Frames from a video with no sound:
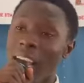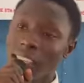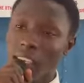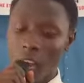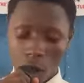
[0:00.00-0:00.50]

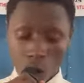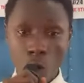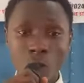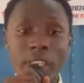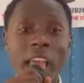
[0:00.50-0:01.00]
Delta,
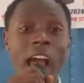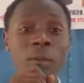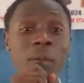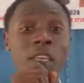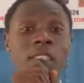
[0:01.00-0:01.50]
who is
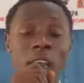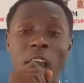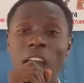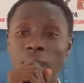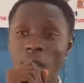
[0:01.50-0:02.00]
an
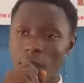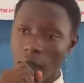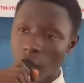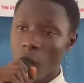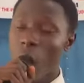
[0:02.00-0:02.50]

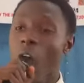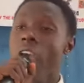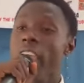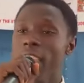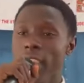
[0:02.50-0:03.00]
administrator
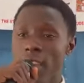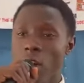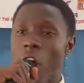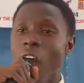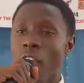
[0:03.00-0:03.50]
in
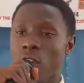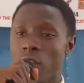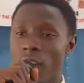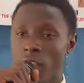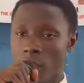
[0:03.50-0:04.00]
Ohio
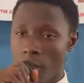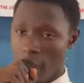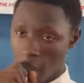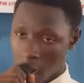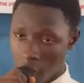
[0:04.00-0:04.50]
University in
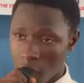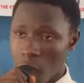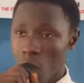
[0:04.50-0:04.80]
America,